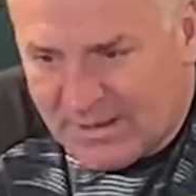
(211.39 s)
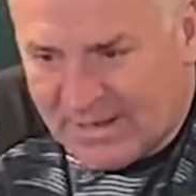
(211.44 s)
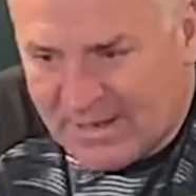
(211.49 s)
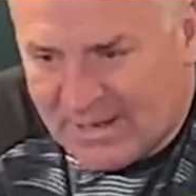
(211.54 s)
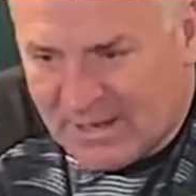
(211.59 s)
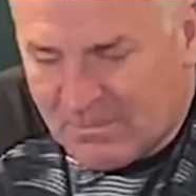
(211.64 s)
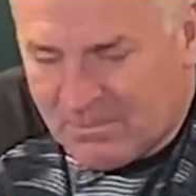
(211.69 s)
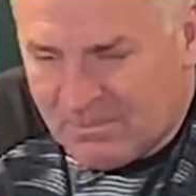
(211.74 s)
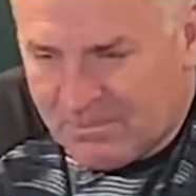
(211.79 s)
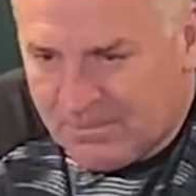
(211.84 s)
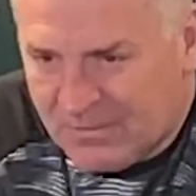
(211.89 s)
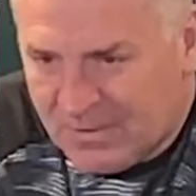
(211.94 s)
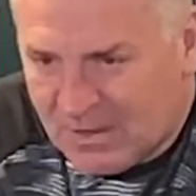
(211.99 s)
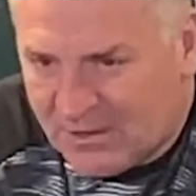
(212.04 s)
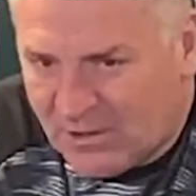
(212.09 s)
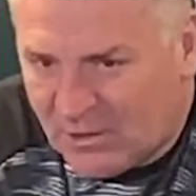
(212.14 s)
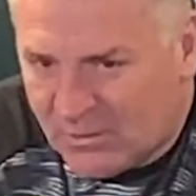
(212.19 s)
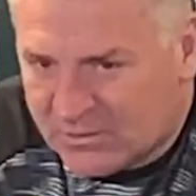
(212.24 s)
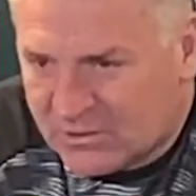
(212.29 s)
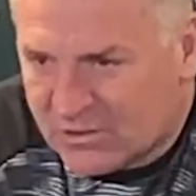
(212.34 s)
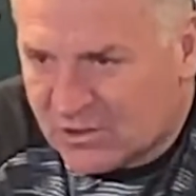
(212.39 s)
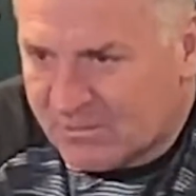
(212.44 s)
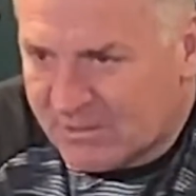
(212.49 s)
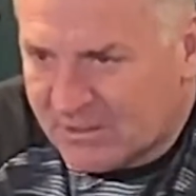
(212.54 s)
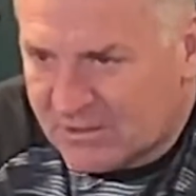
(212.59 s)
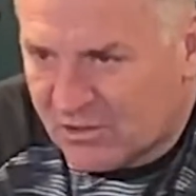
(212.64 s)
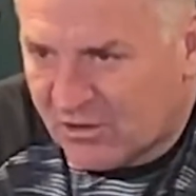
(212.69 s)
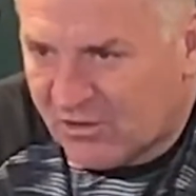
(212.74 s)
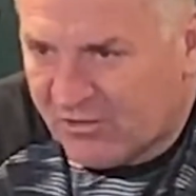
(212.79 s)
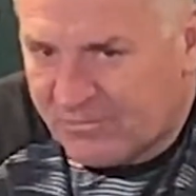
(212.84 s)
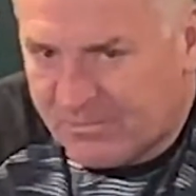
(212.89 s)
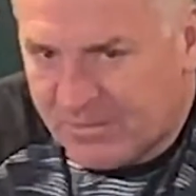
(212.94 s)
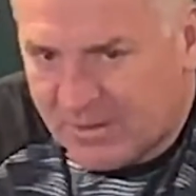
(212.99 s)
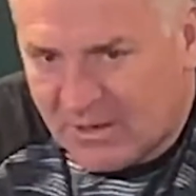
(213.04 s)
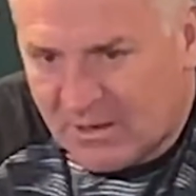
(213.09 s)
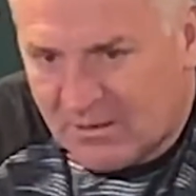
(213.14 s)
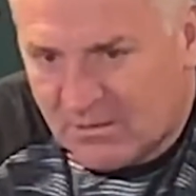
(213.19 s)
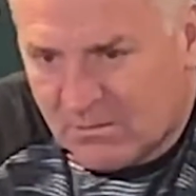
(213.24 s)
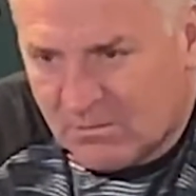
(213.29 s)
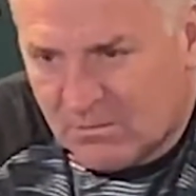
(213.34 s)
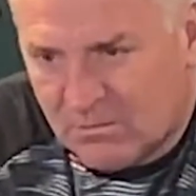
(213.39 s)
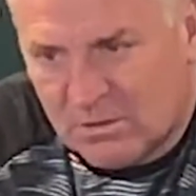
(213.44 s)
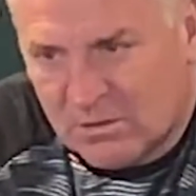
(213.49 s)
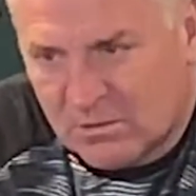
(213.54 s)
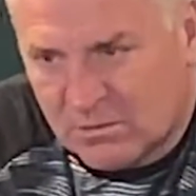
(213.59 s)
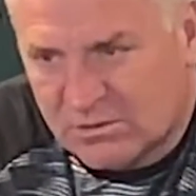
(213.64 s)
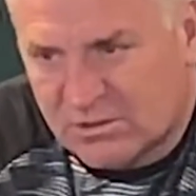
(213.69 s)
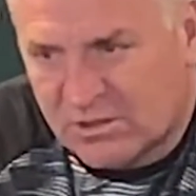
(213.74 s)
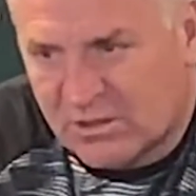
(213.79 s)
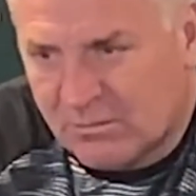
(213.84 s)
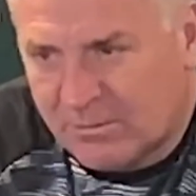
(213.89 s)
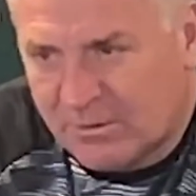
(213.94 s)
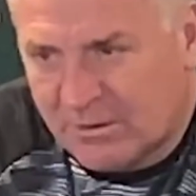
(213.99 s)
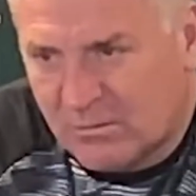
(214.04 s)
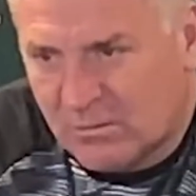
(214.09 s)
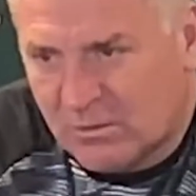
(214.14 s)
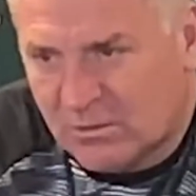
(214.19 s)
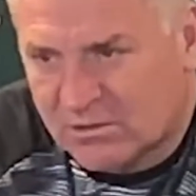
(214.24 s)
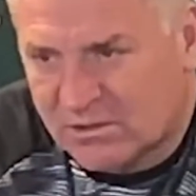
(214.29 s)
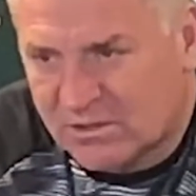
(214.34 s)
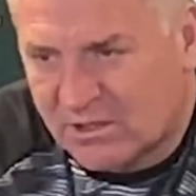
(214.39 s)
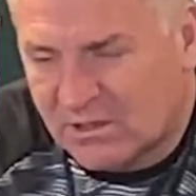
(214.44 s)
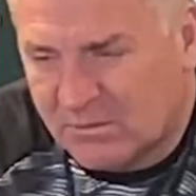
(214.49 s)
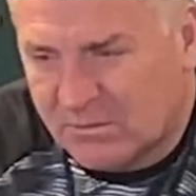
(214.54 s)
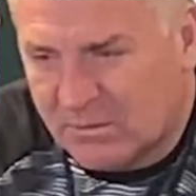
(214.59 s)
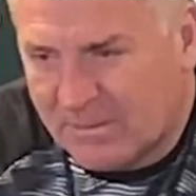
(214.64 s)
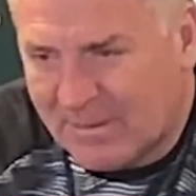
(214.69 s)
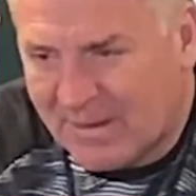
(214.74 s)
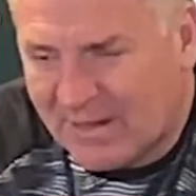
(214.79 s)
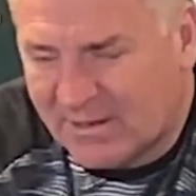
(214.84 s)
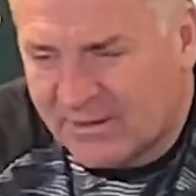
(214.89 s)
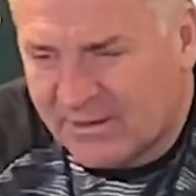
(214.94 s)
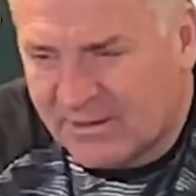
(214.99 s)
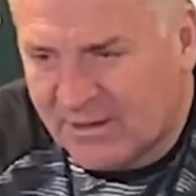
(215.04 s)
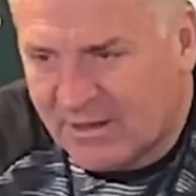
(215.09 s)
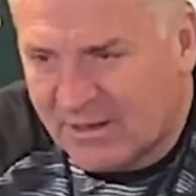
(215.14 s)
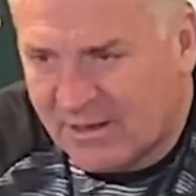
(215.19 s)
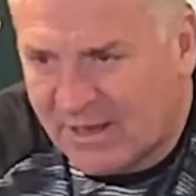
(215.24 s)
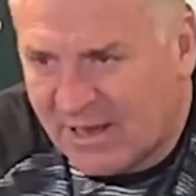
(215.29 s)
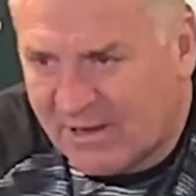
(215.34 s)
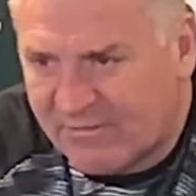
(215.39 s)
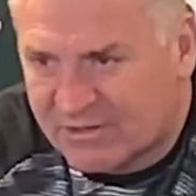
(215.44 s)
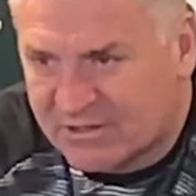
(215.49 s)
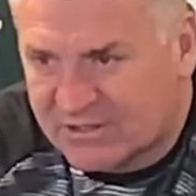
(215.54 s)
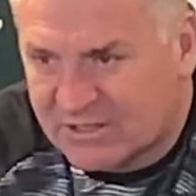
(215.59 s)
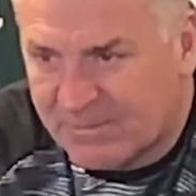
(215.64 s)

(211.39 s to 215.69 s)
I know it's going to be tough, but we'll certainly be battling every